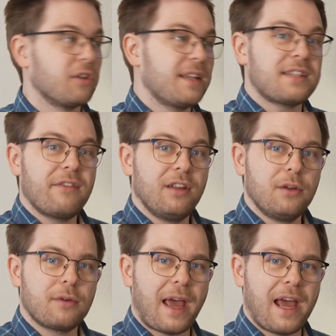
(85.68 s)
So let's have a
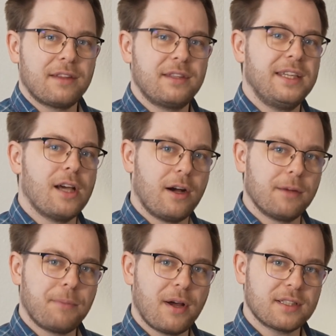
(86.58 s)
look at the
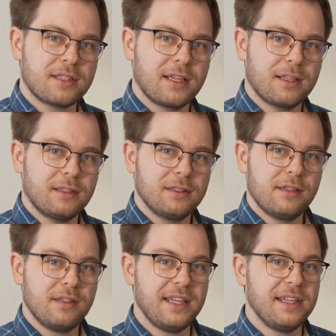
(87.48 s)
unboxing,
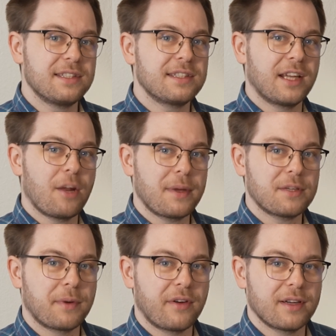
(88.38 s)
the setup
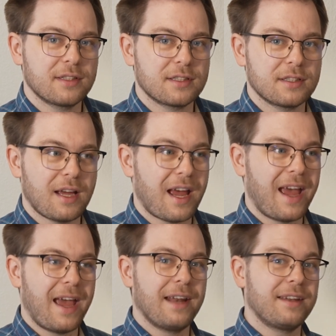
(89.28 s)
experience,
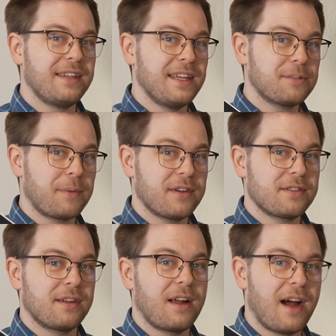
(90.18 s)
and the experience
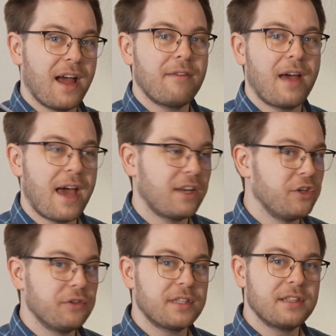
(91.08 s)
that I have had
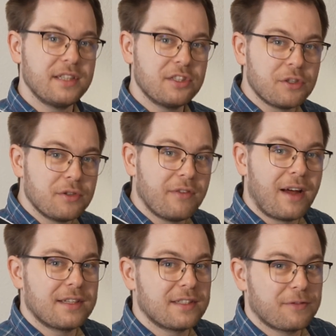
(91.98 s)
using these two
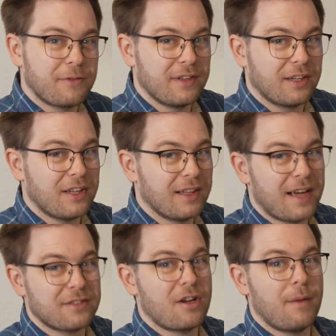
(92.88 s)
devices for the
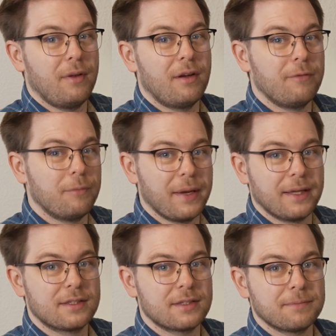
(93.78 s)
last couple of
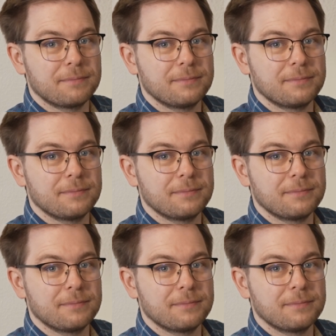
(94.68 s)
weeks.